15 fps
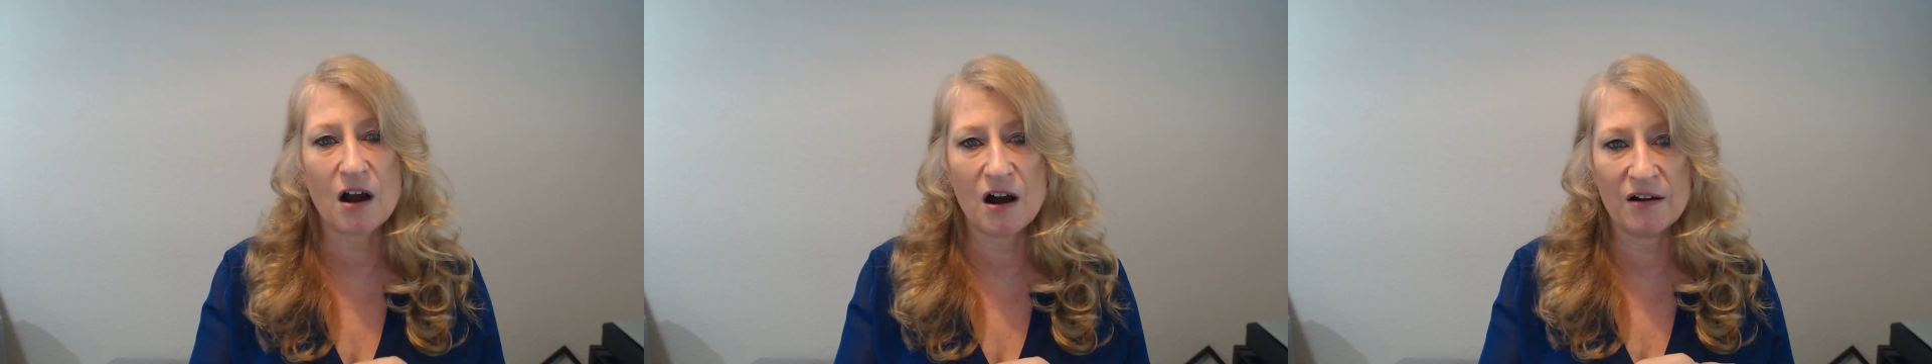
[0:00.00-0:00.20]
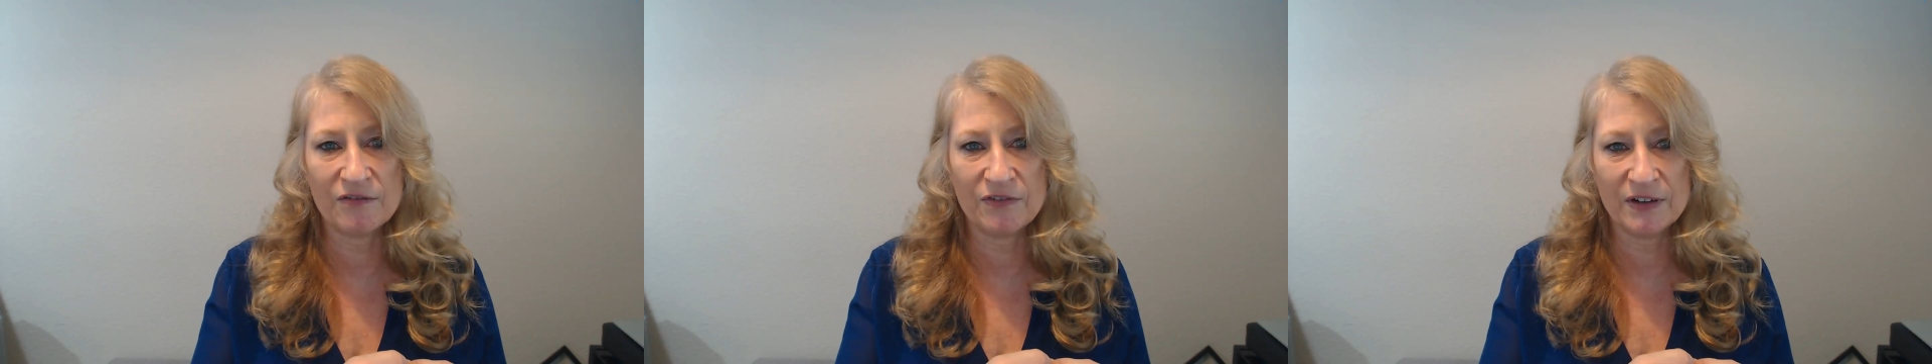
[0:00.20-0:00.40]

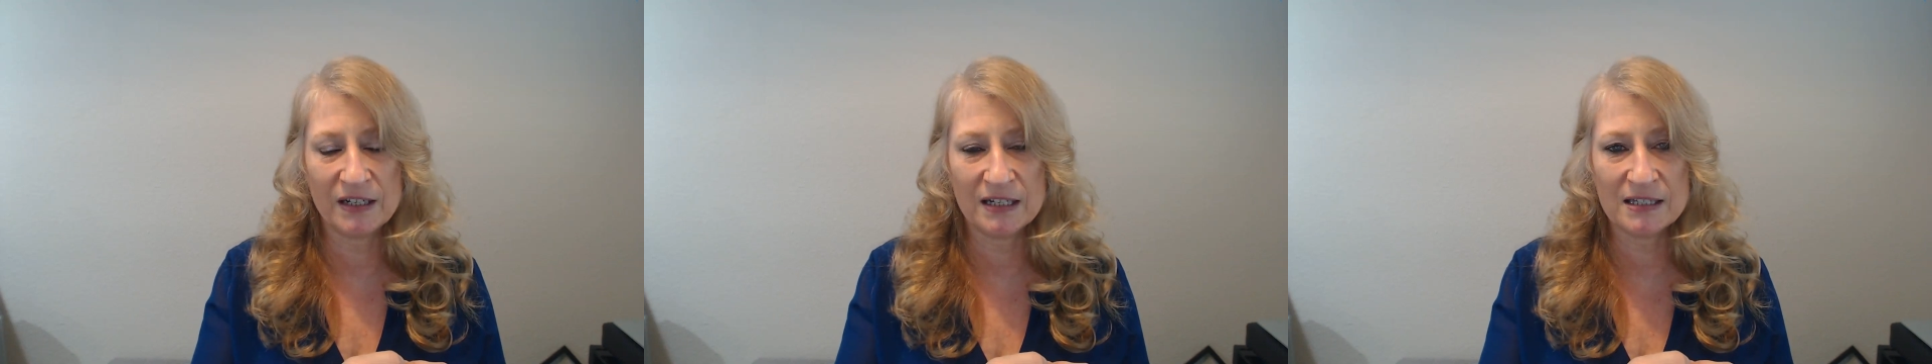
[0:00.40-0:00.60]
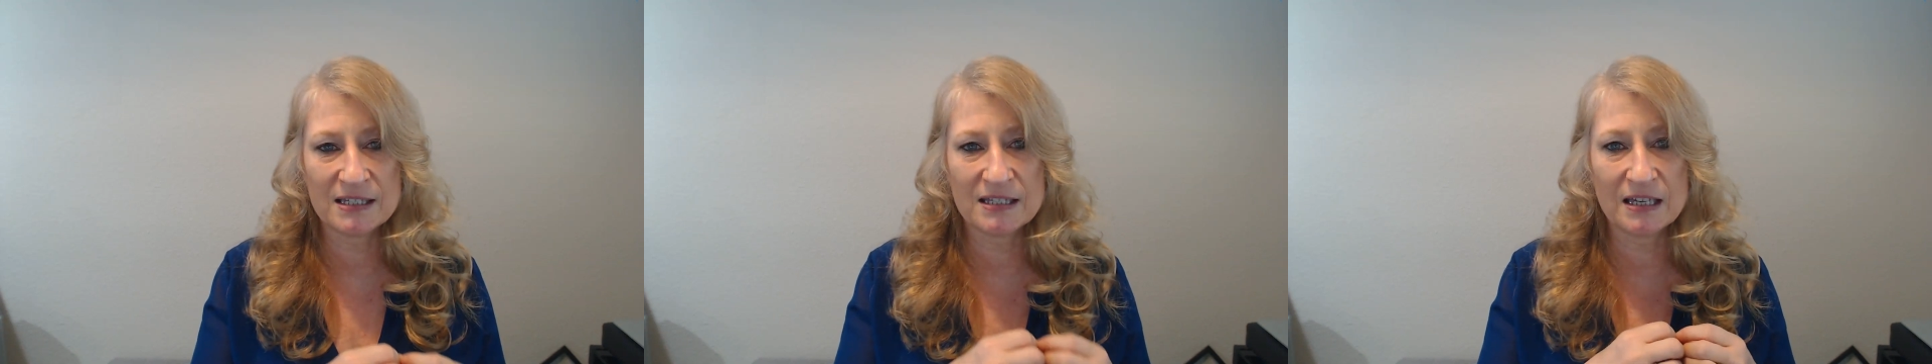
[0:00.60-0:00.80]

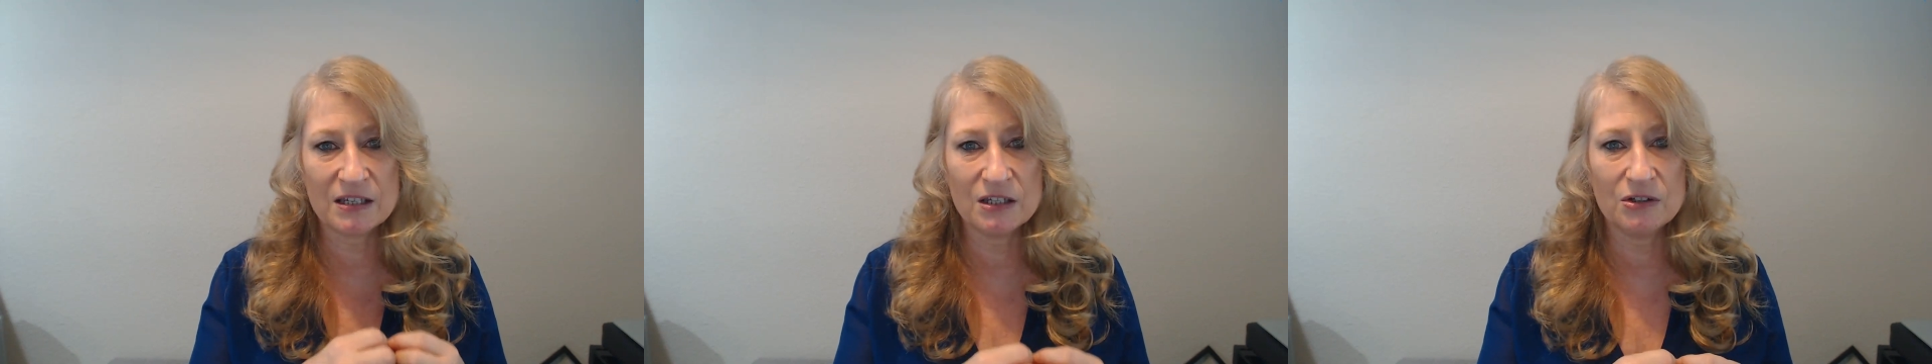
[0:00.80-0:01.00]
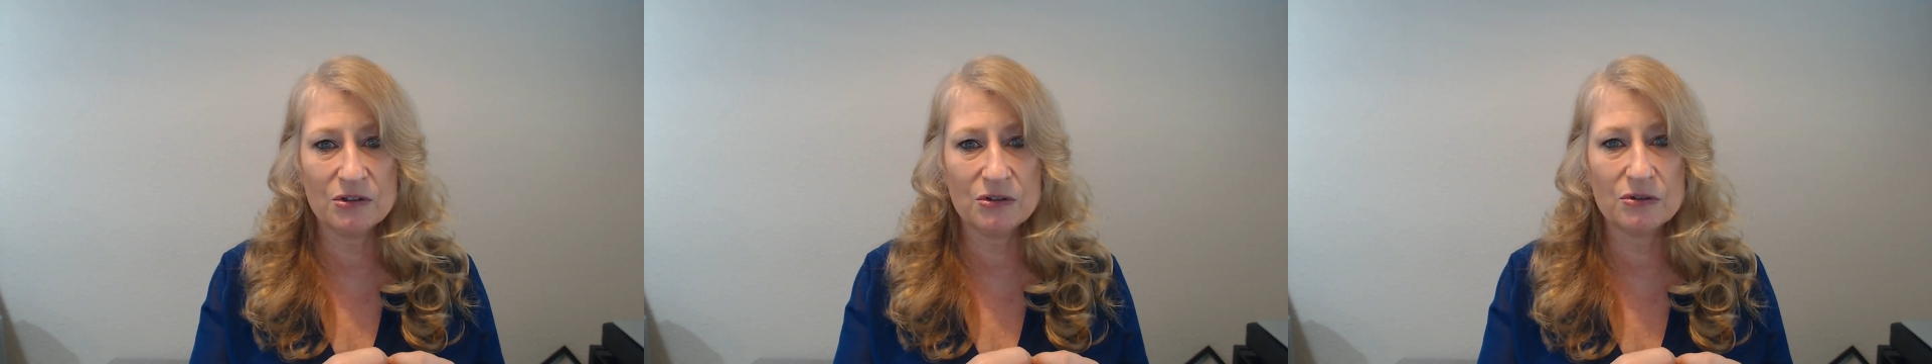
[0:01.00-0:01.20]
confidence that
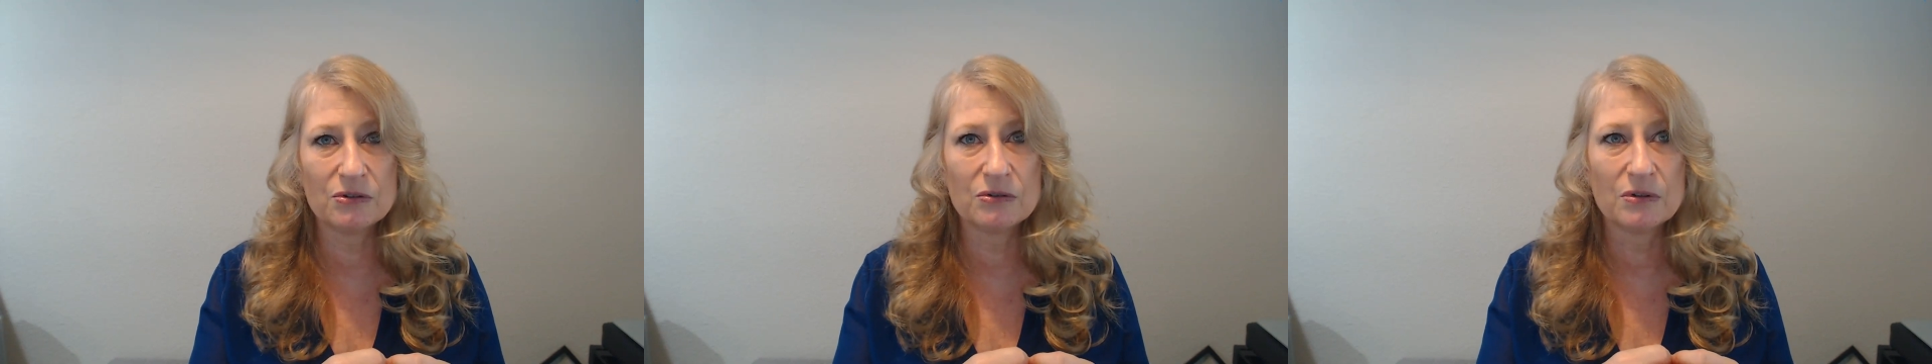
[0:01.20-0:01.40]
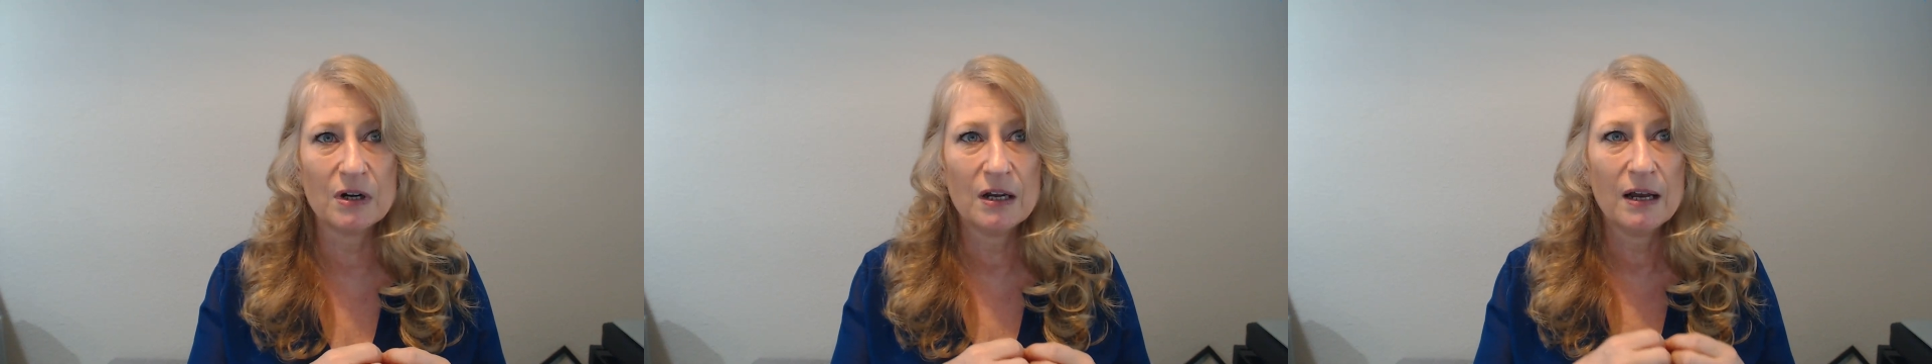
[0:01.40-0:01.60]

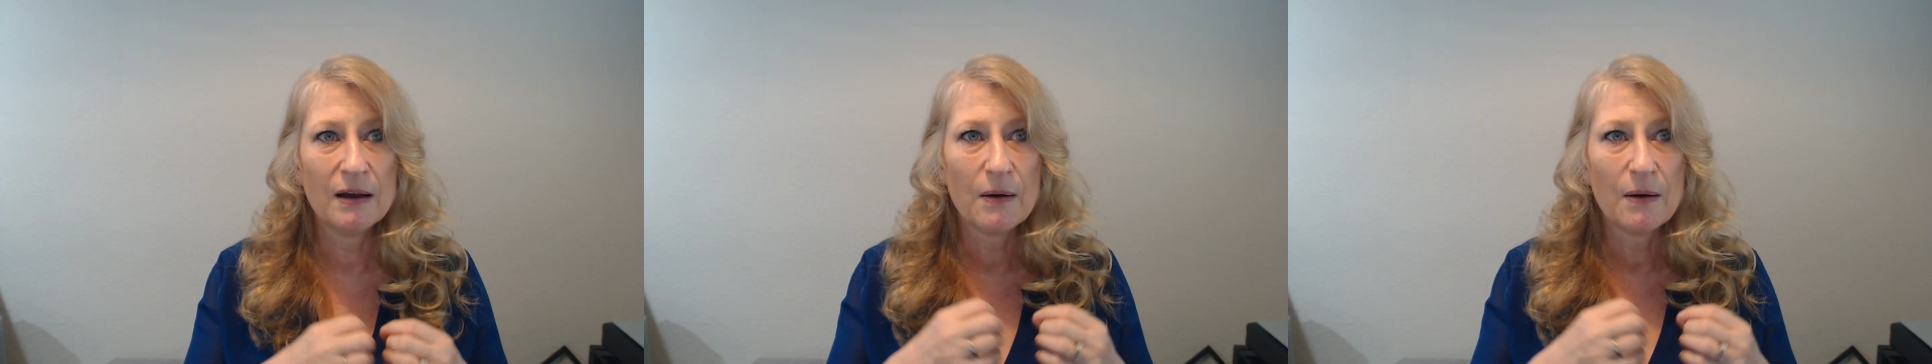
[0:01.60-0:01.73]
you